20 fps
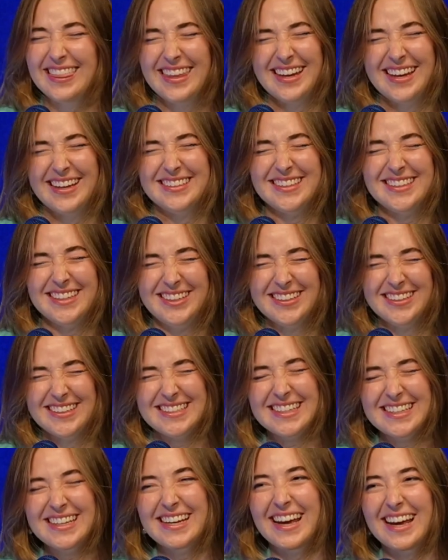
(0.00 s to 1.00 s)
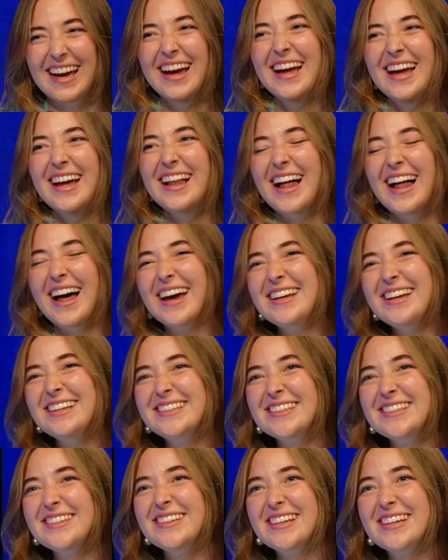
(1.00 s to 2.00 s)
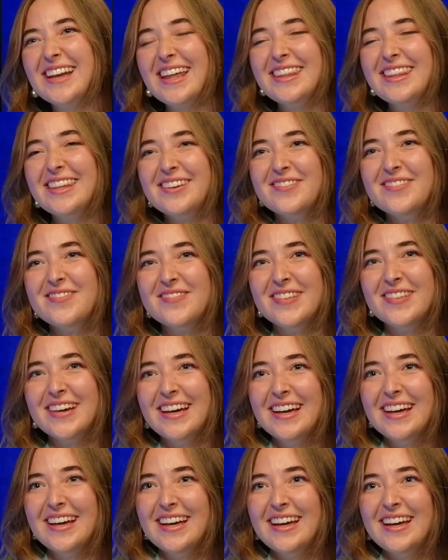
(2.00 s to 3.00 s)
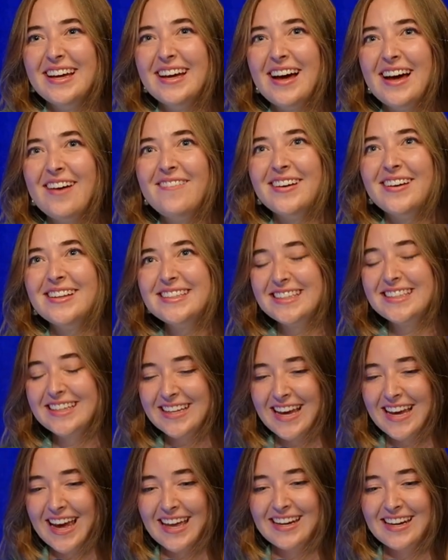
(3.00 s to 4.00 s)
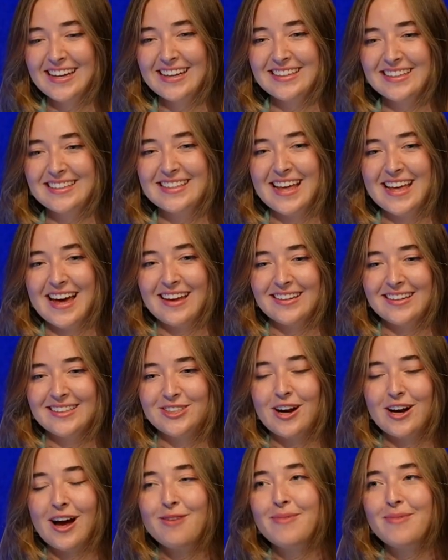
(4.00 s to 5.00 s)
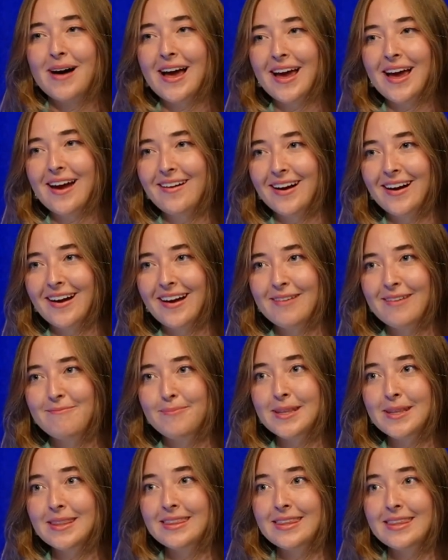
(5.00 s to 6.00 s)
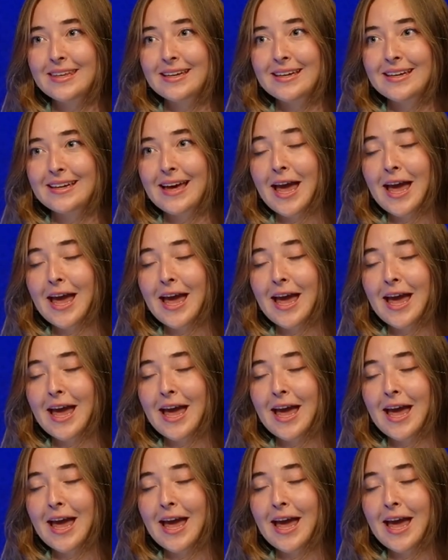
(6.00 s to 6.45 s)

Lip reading: think so, you did. Like, do you let them? Once again, it's that trial by error, but the